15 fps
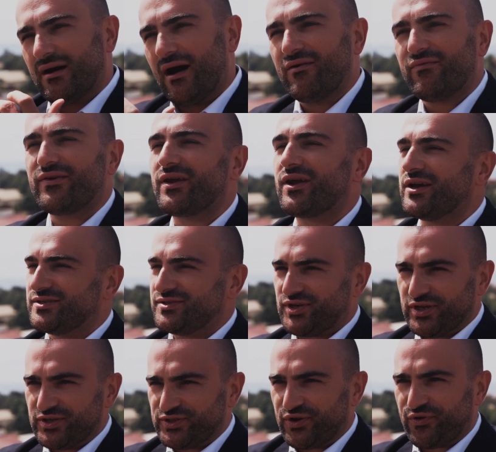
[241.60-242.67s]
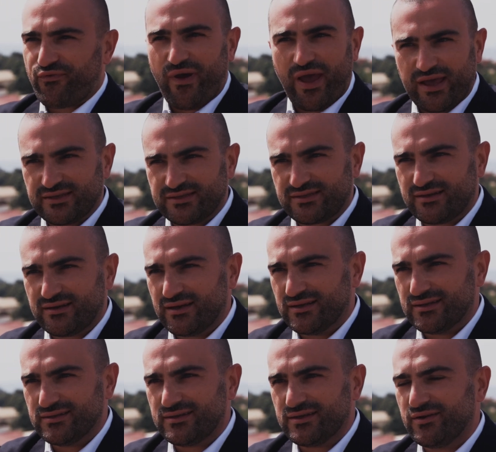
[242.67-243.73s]
Africa is changing fast
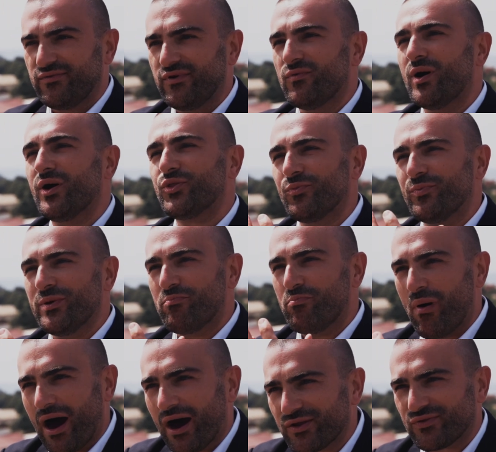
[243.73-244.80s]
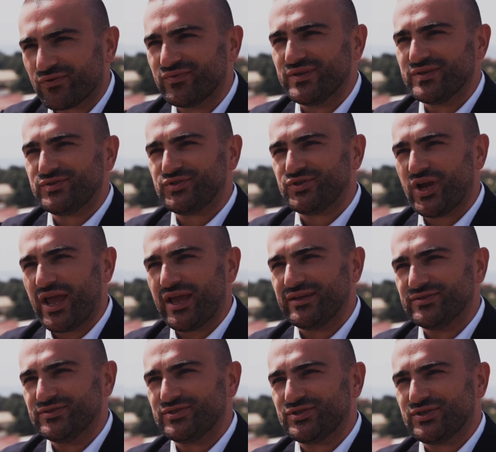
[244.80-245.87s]
and uh, we want to be part of this
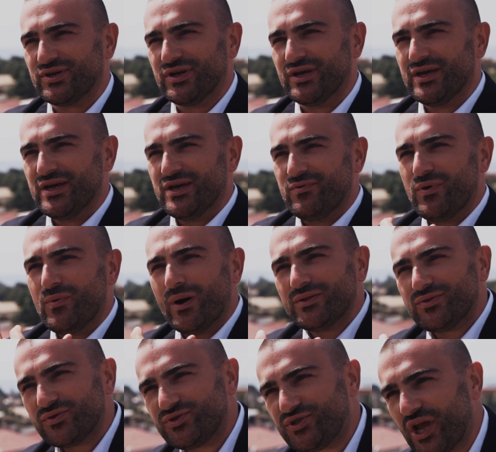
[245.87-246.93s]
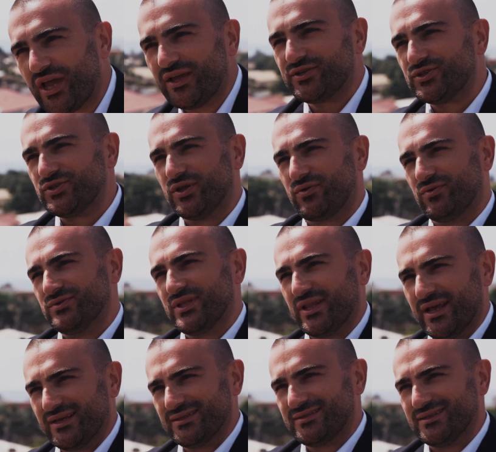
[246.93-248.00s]
change. Uh, we want to change the
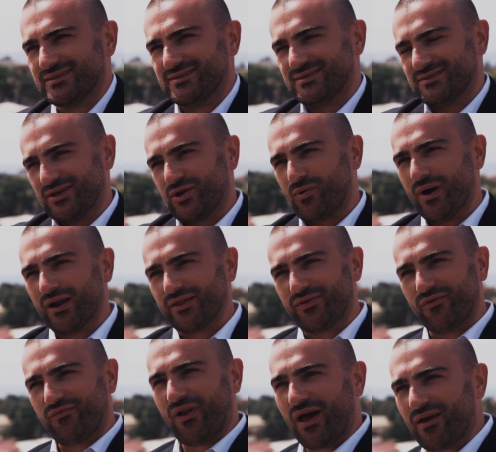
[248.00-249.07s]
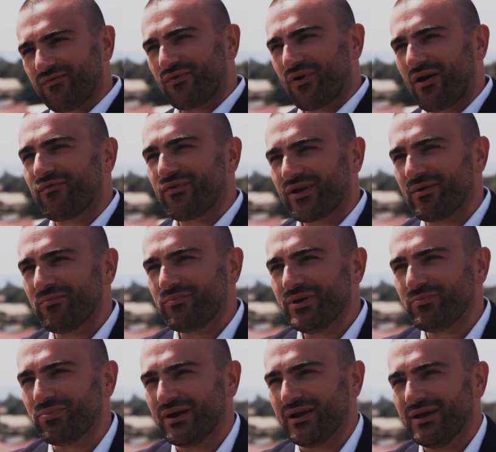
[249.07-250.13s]
continent and uh, the quality of life for African
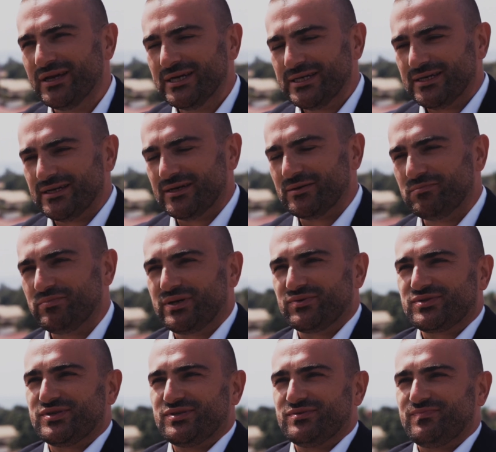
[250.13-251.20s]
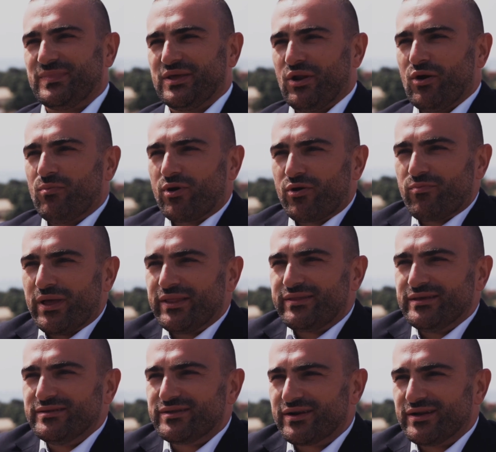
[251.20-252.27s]
people uh, because, you know,
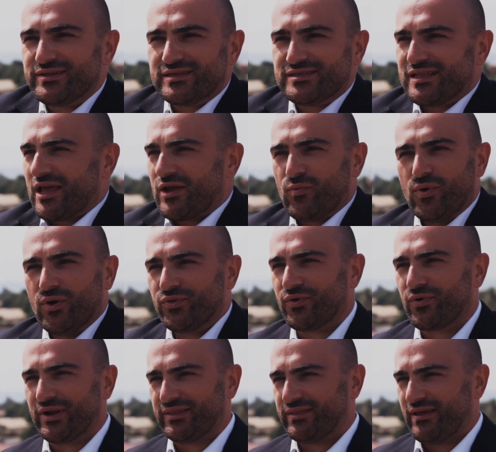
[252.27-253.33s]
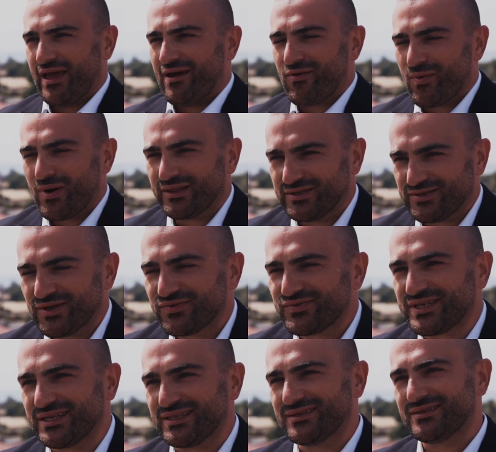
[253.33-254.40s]
broadband internet is like water and everyone
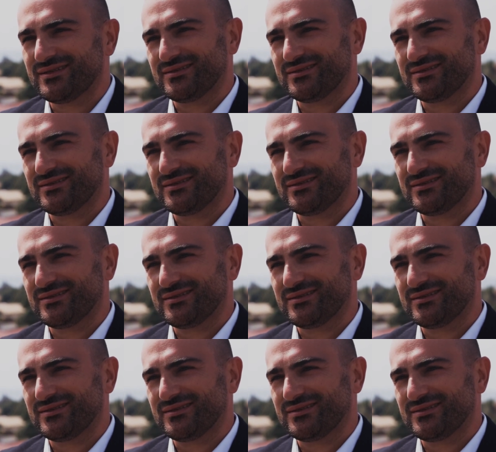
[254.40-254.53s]
deserves it.